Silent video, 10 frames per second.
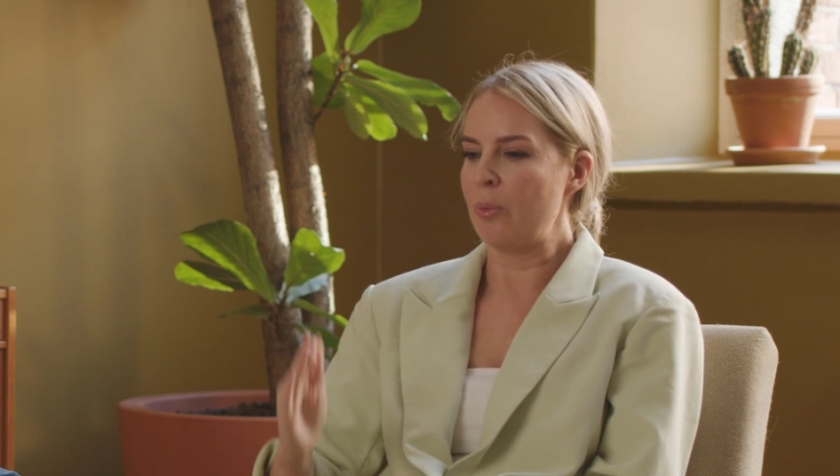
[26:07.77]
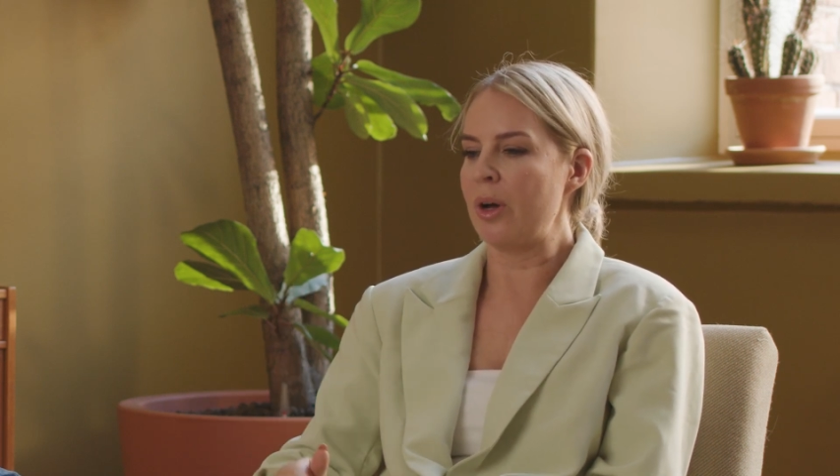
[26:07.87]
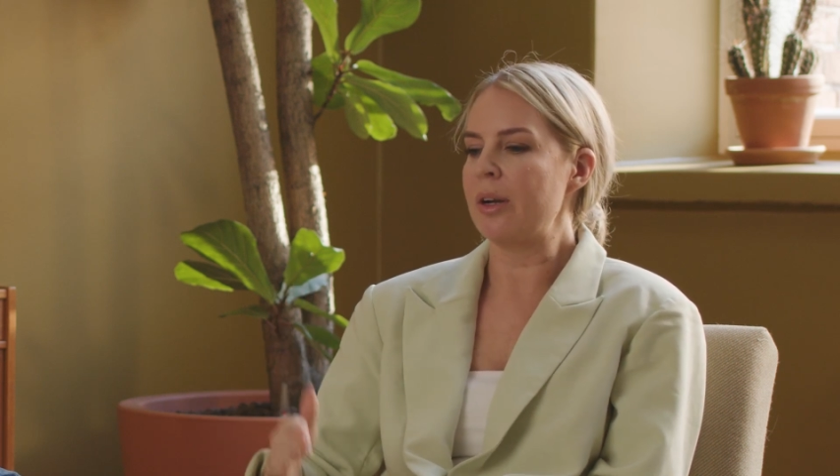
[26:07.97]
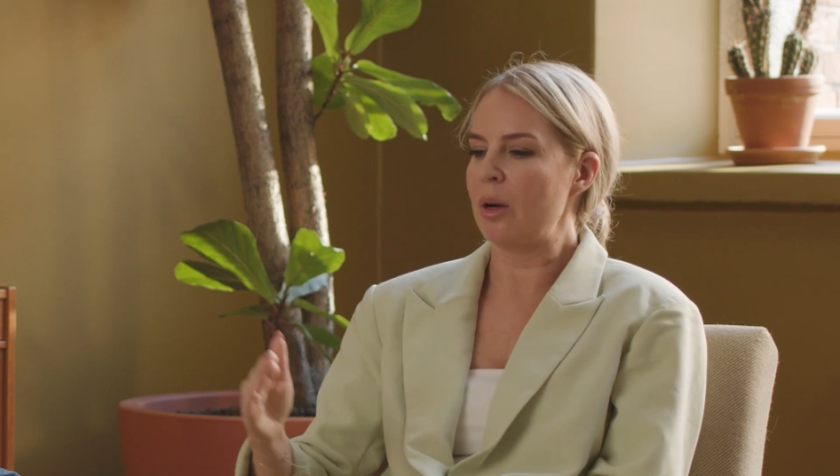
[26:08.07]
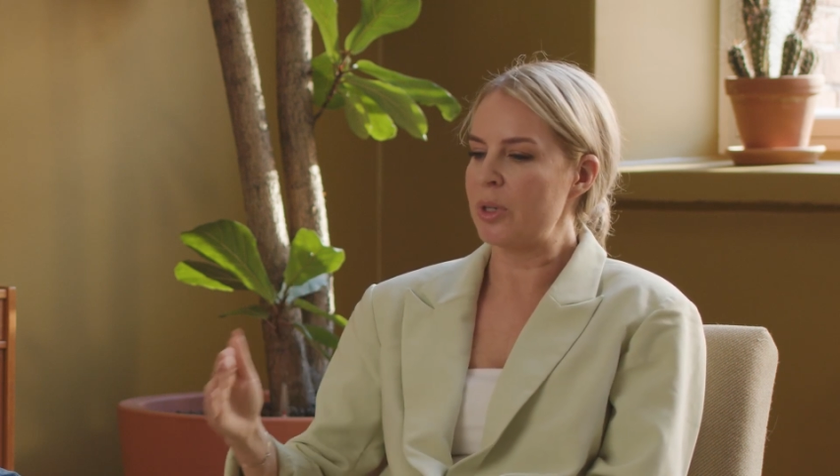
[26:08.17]

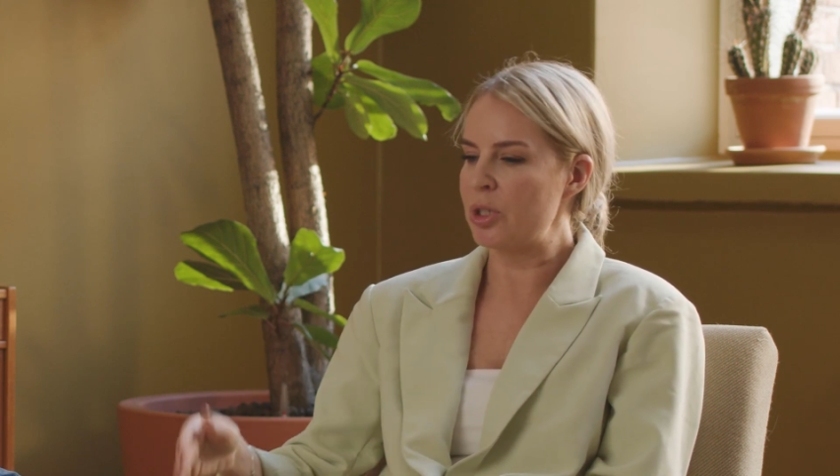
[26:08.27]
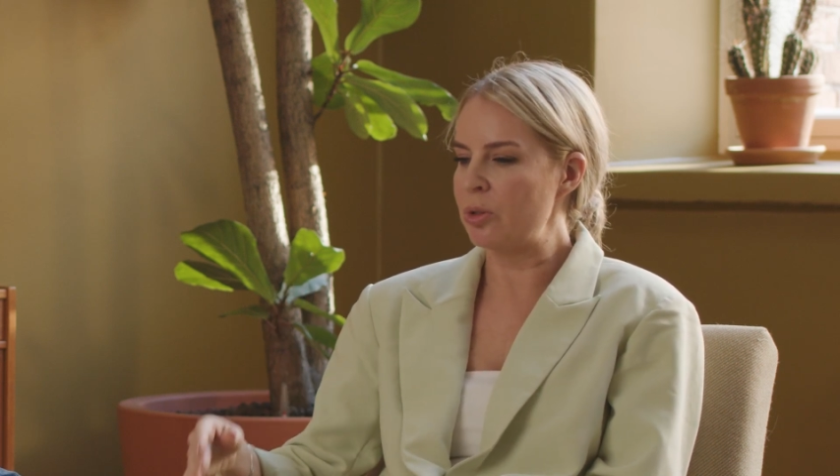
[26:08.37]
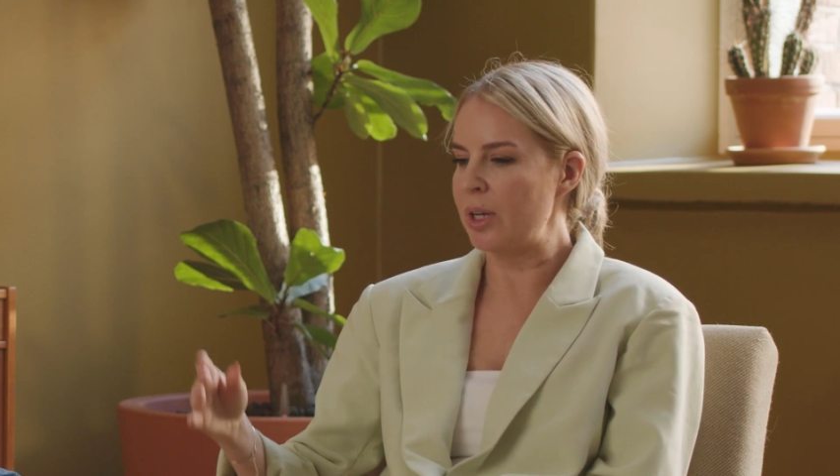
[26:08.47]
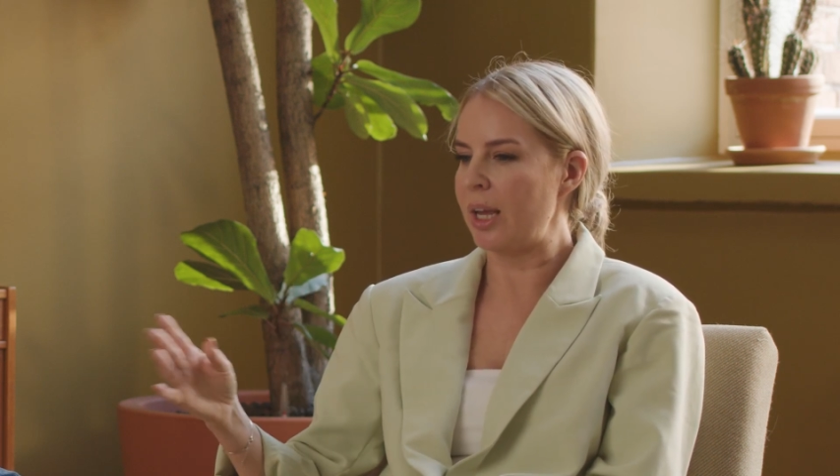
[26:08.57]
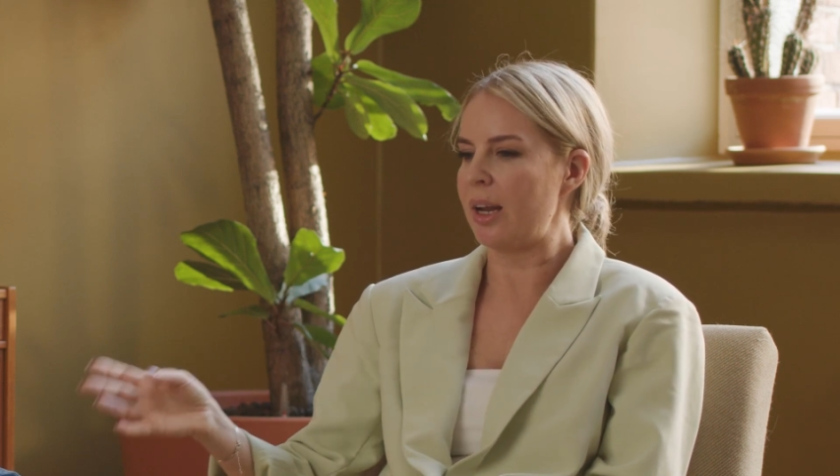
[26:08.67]
what are we
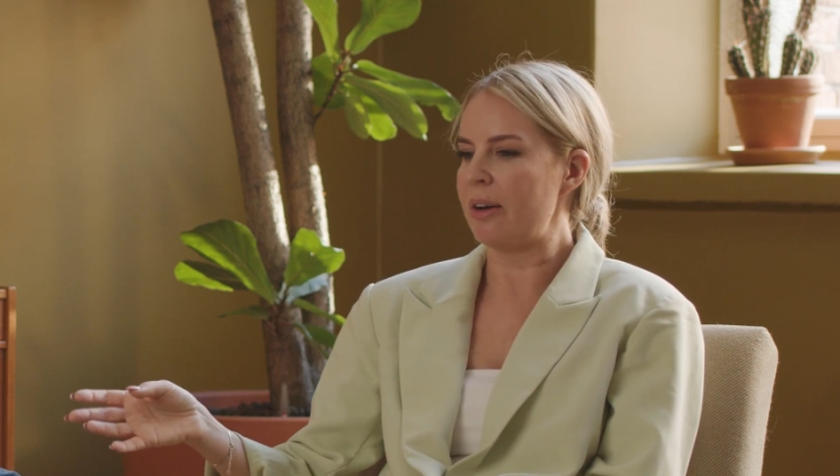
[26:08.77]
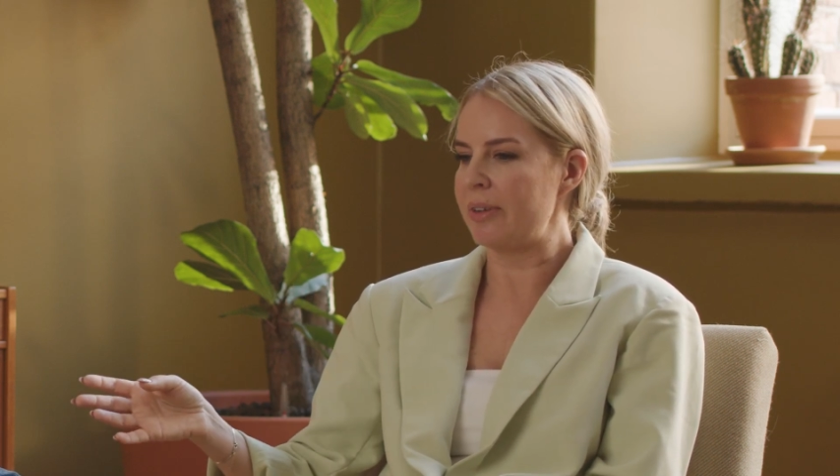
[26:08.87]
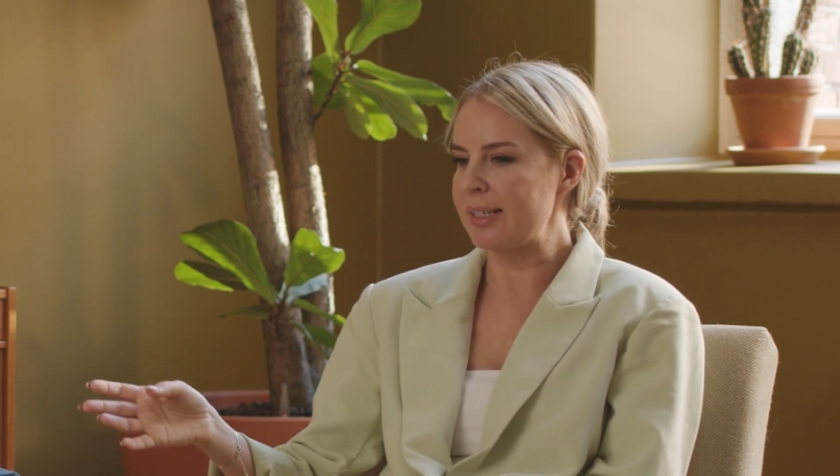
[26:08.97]
doing in every